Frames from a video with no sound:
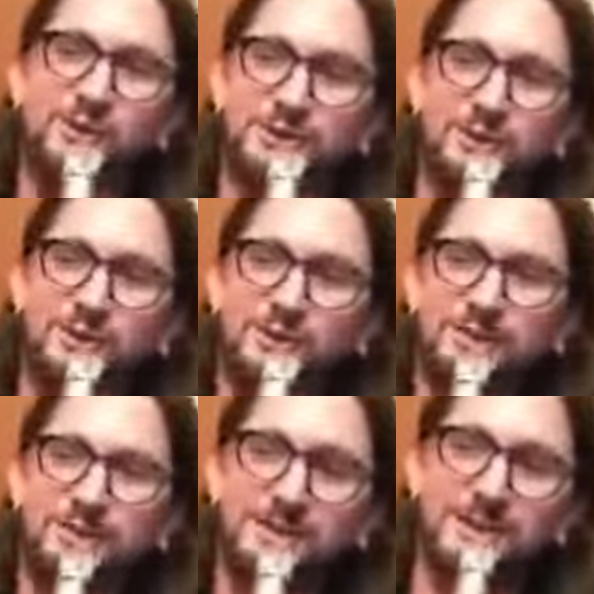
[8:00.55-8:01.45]
calls that we
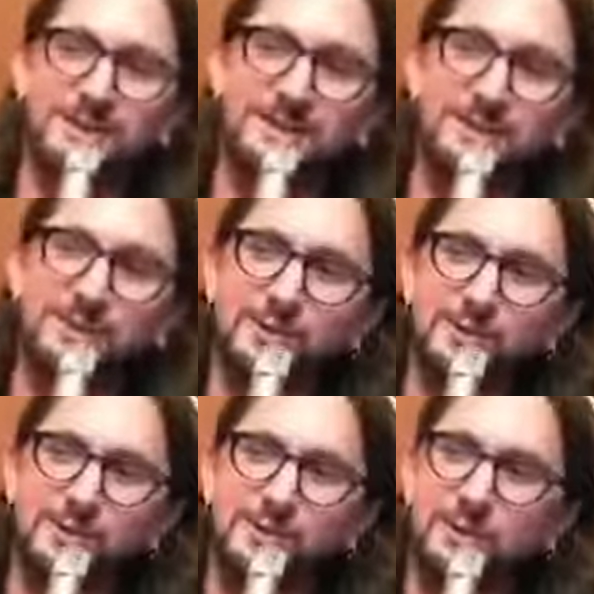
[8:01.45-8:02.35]
like to get. You know,
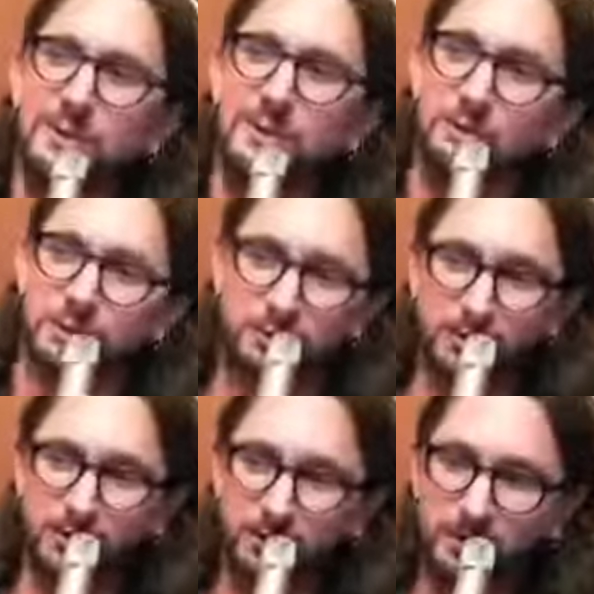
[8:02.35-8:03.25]
though, though,
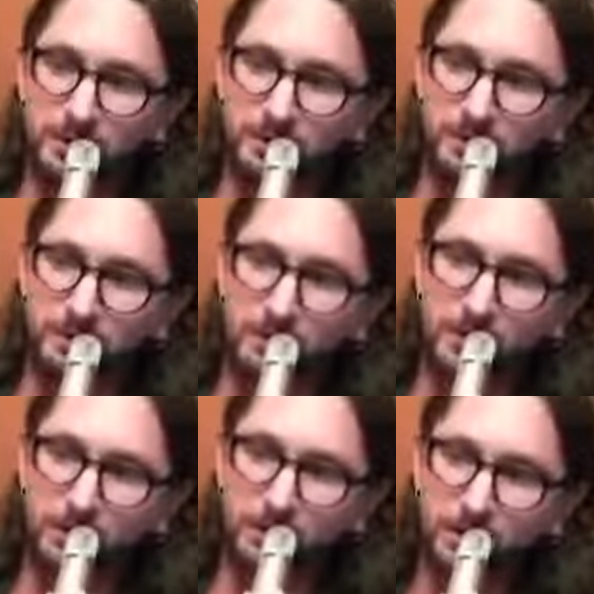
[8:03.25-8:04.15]
when when when
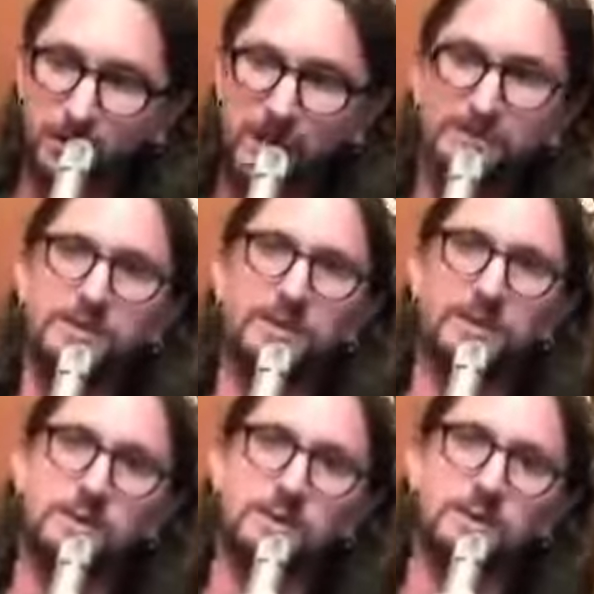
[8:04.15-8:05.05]
when we have
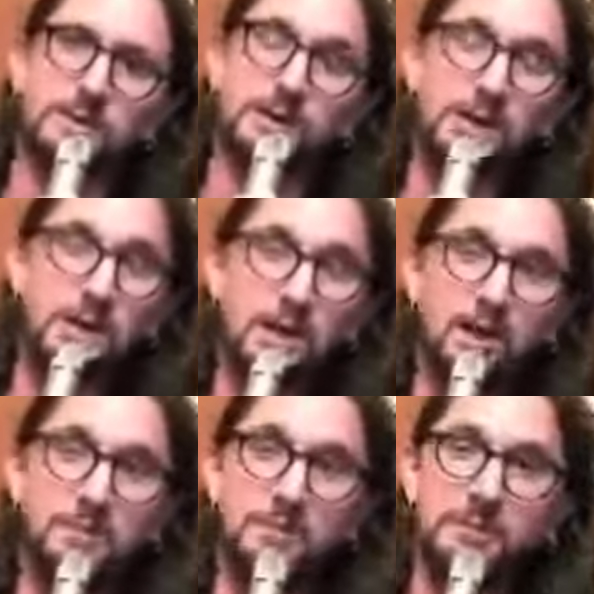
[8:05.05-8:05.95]
the opportunity
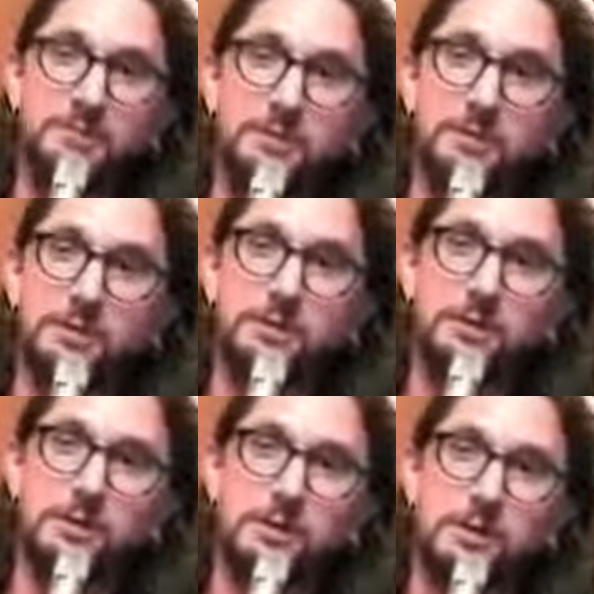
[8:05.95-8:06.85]
to help people
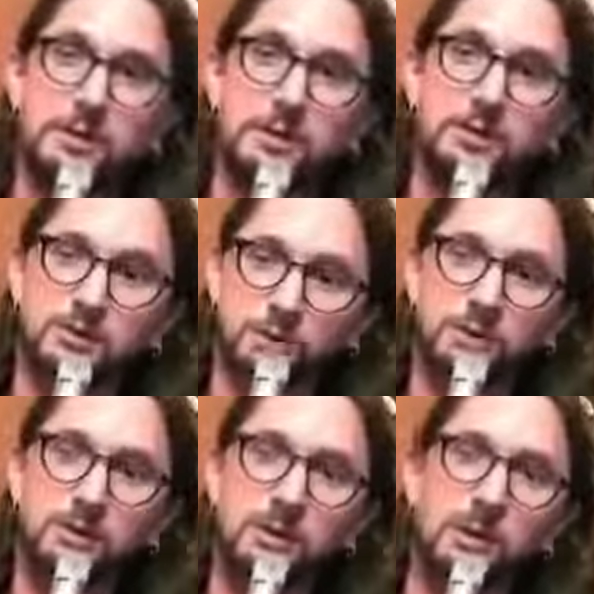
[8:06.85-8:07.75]

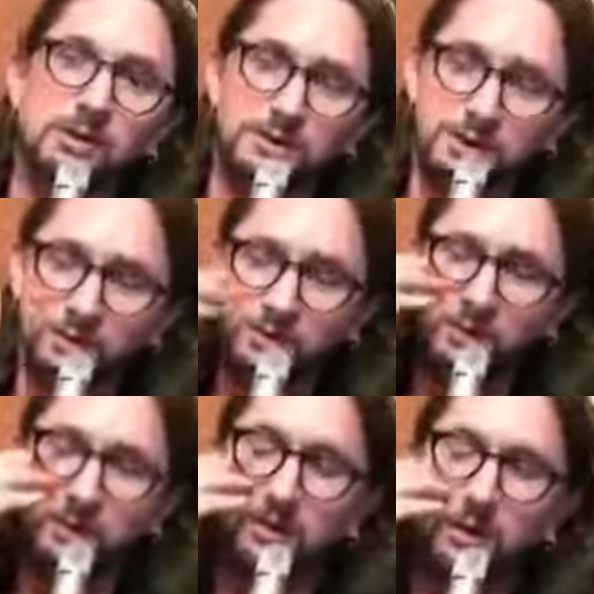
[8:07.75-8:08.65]
with real calls, this
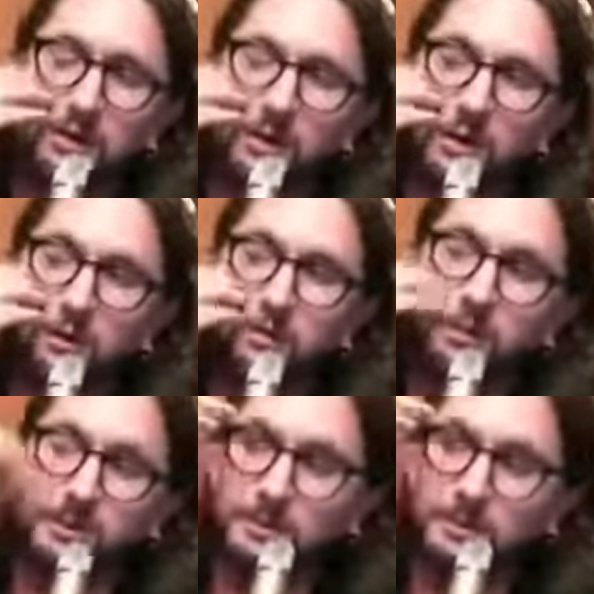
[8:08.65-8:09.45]
is what it's all about.